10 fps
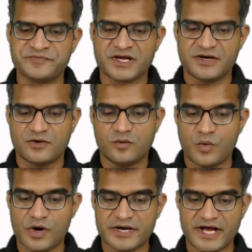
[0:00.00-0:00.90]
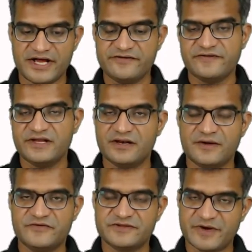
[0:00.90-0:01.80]
Now, what I feel
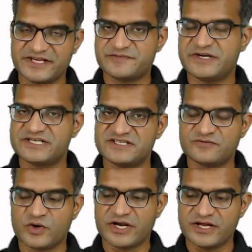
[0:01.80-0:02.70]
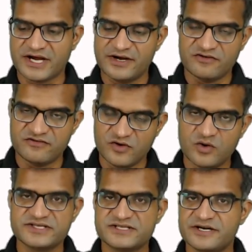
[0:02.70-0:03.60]
with my experience, what I kind of know
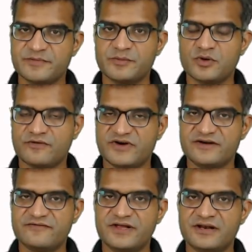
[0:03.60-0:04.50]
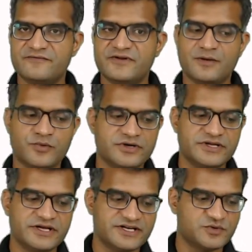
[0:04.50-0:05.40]
is that people who have done well will upload
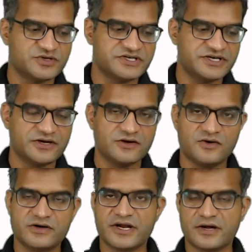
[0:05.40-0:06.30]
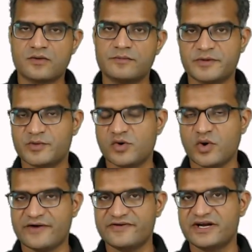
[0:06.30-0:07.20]
their response sheet on Cracku. People who
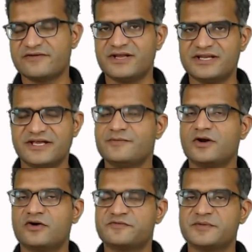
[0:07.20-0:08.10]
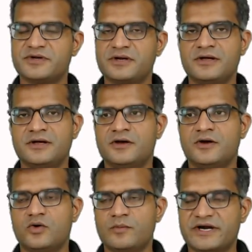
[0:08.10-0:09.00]
haven't done well, there will be a lot of people
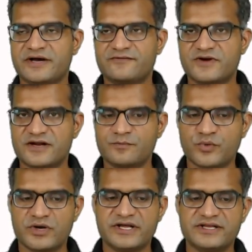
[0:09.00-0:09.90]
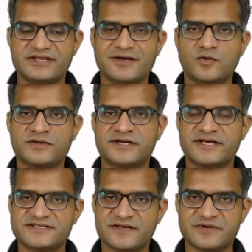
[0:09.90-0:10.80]
who might have done poorly. They know that the
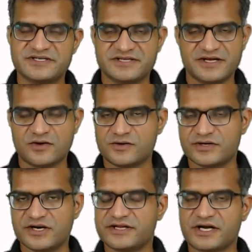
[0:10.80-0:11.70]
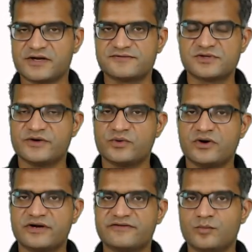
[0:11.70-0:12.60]
examination, they are not going to clear the cutoff, so they would
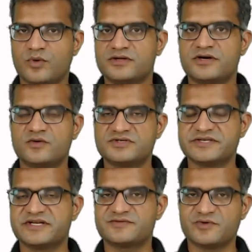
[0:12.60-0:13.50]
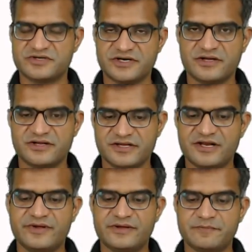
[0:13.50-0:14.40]
not even bother to check the response sheet. There
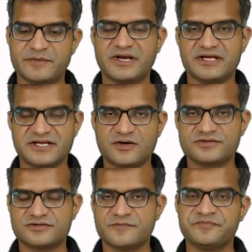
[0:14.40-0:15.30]
will be people like that also.